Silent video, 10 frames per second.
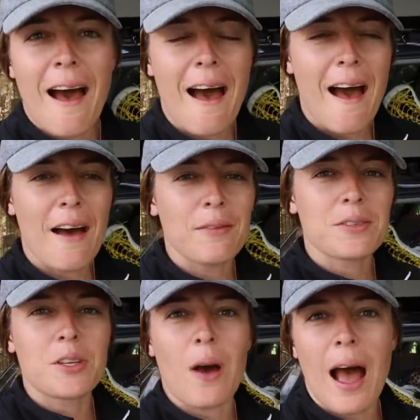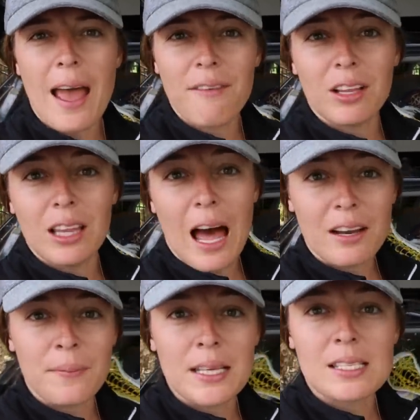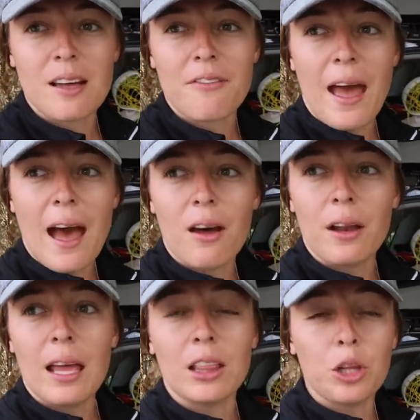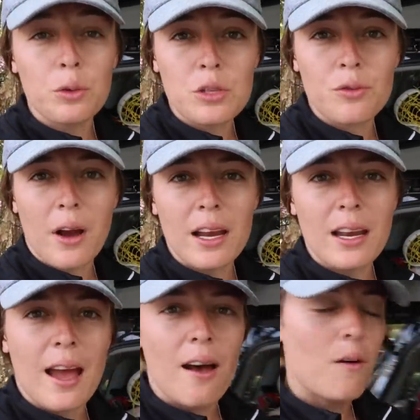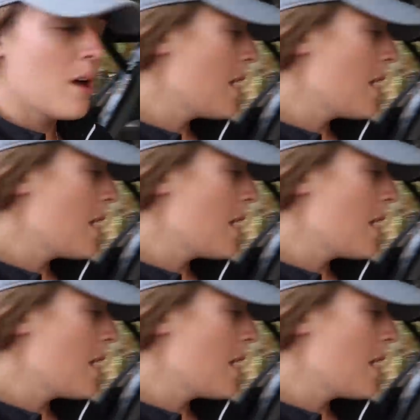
Um, so I have a lot of my stuff out and loose right now